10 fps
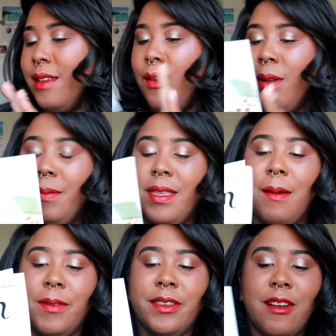Oh, let me see
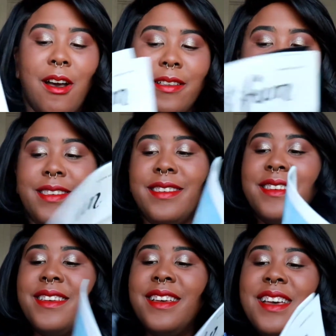how much it
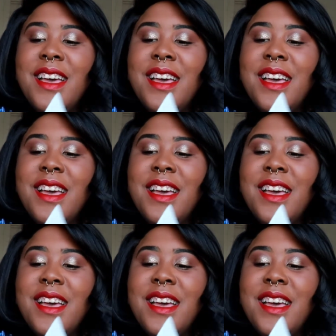costs.